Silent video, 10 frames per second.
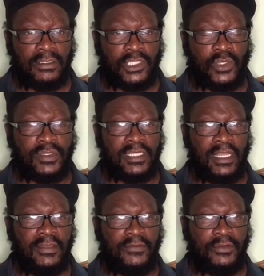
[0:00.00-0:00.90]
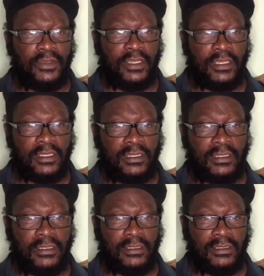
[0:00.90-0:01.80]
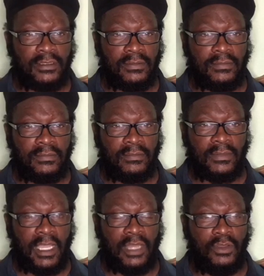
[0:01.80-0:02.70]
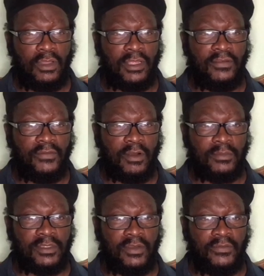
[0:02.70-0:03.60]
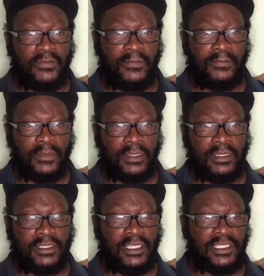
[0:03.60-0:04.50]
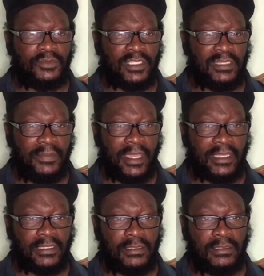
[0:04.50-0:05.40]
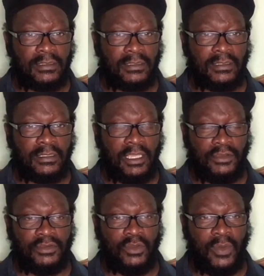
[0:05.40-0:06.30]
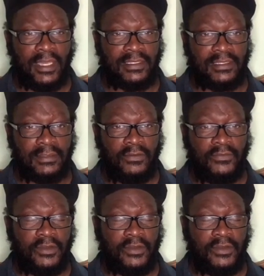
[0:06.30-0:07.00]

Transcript: through slavery and all other forms of disrespect here in the West. For